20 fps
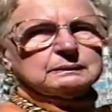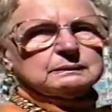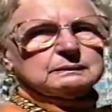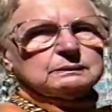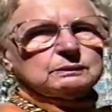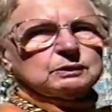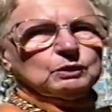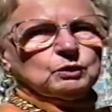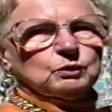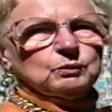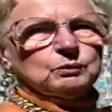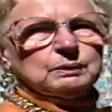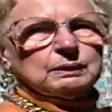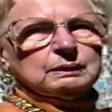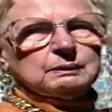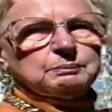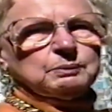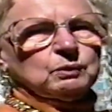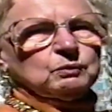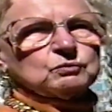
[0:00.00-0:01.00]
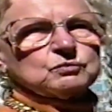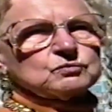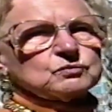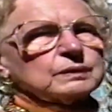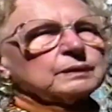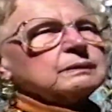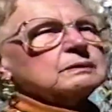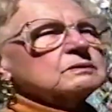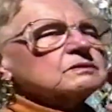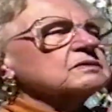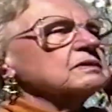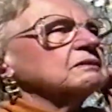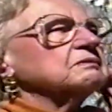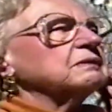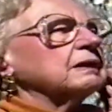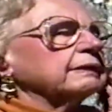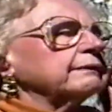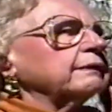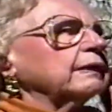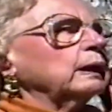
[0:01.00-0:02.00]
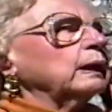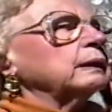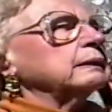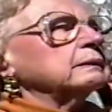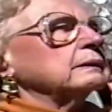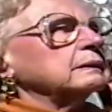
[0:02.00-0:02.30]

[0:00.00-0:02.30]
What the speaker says: you know, upholstering and stuff like that.